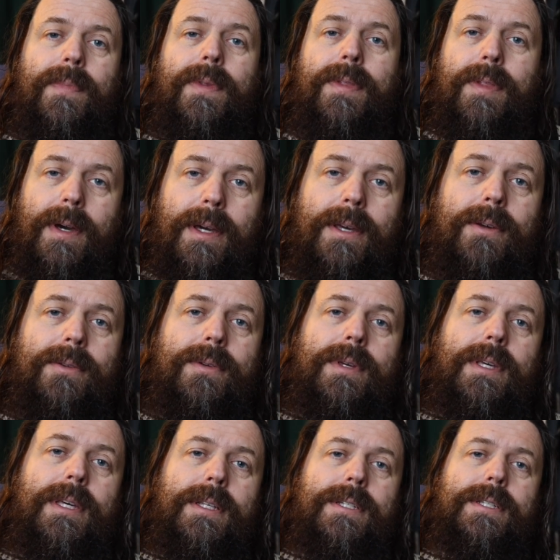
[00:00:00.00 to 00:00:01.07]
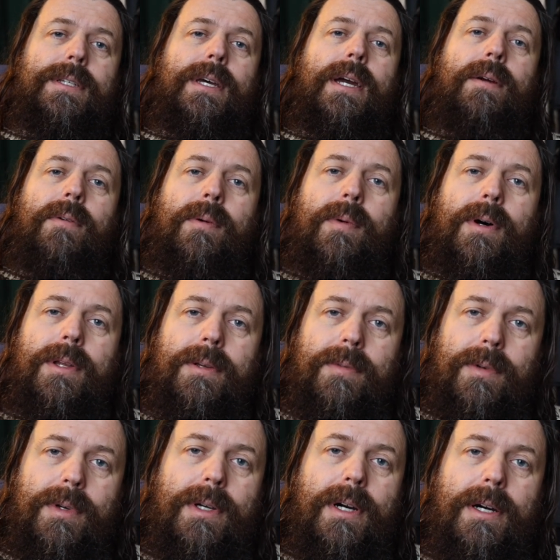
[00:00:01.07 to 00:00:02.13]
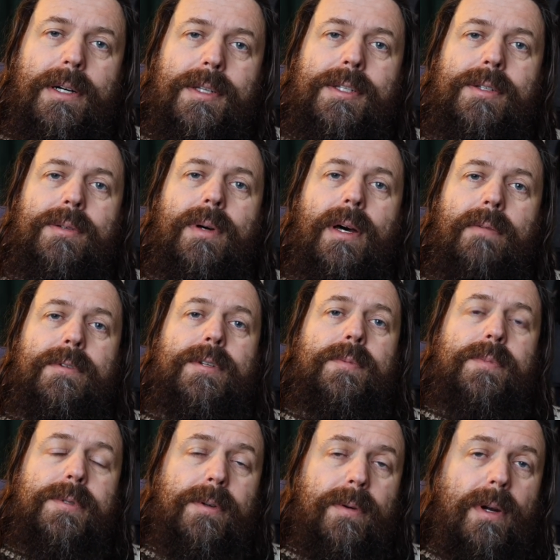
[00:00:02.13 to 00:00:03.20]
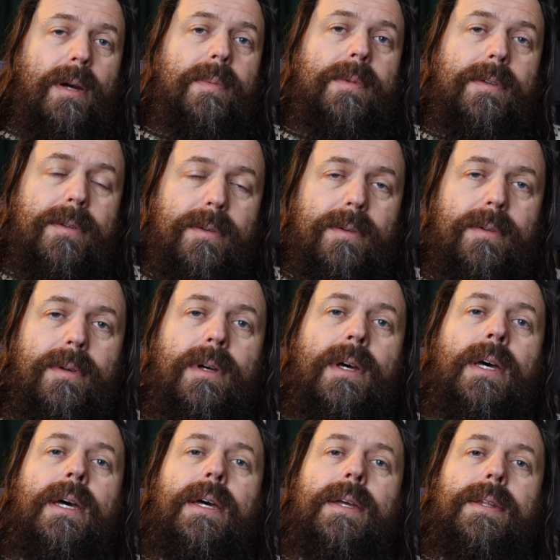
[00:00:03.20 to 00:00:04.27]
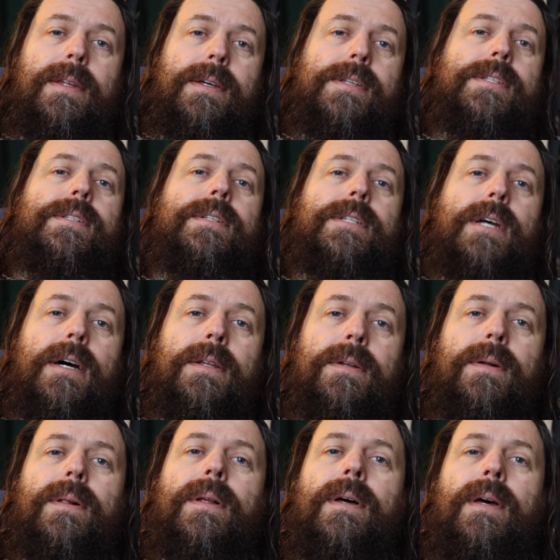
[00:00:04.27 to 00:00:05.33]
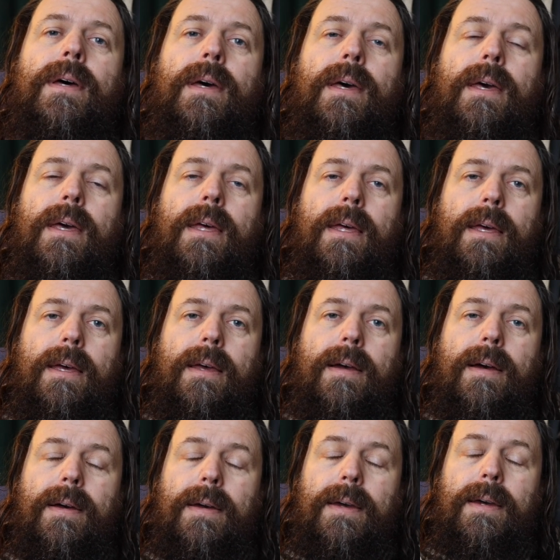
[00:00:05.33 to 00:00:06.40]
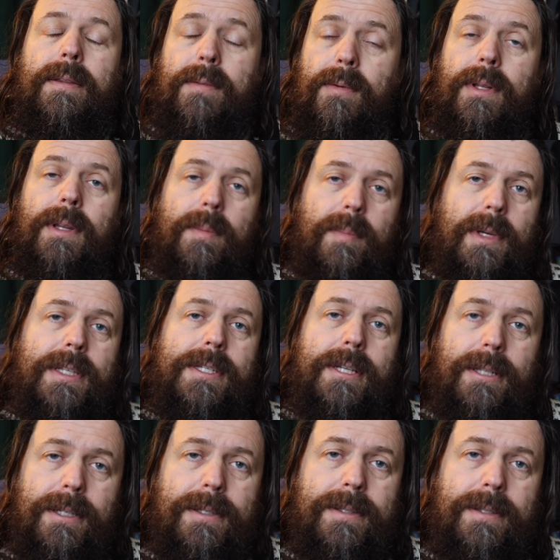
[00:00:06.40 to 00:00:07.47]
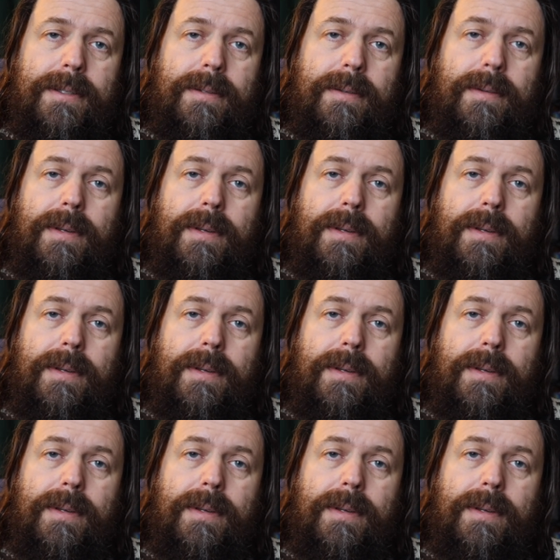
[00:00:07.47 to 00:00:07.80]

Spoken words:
Thank you to each and every one of you guys who have subscribed to this channel. It really means a lot.